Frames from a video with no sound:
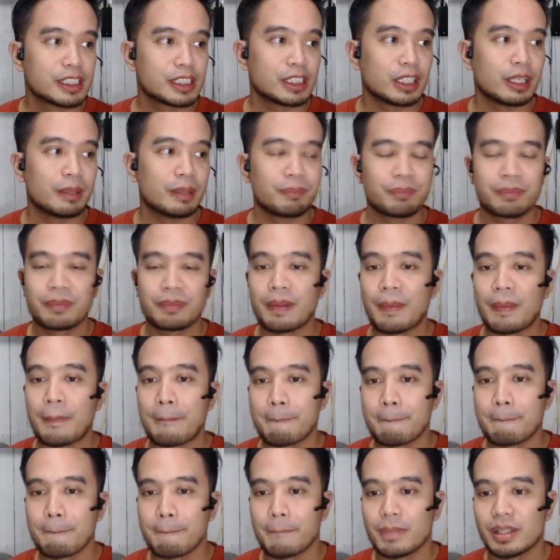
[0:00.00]
so
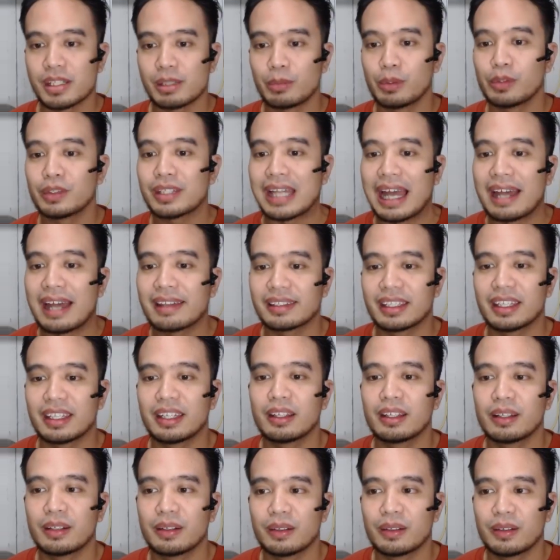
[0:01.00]
someone was
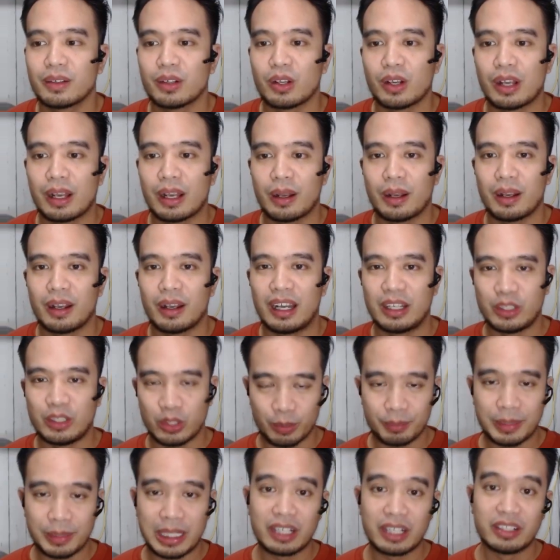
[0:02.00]
asking,
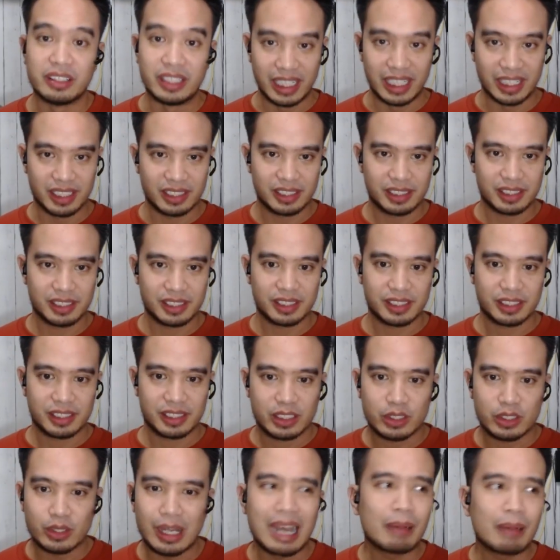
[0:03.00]
Anong mga rates?
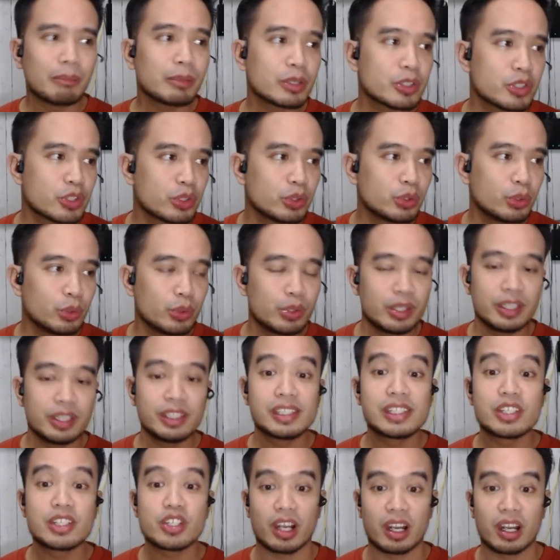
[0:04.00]
So how much do
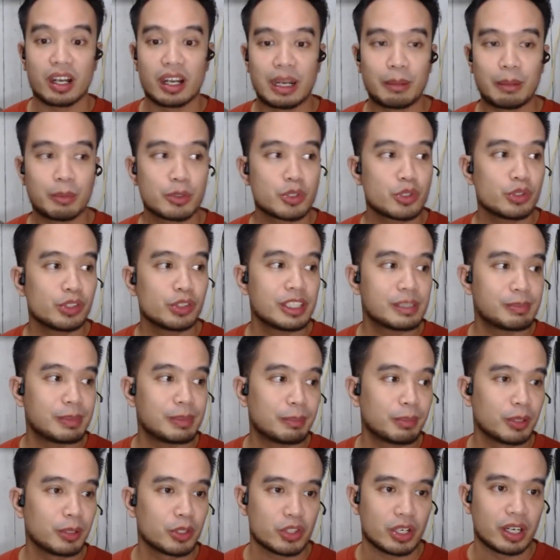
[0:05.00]
these
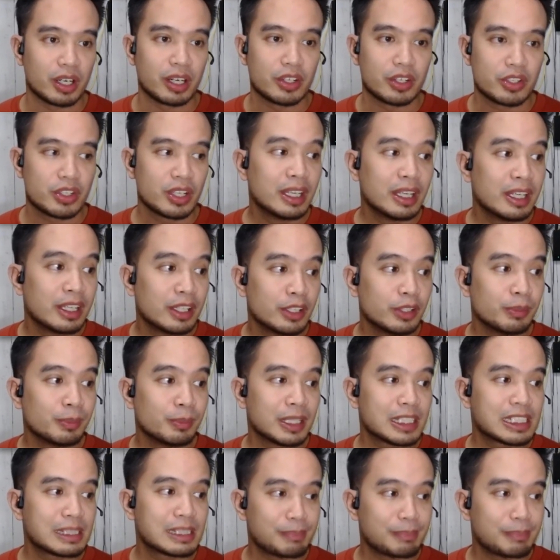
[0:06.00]
people charge? Yung mga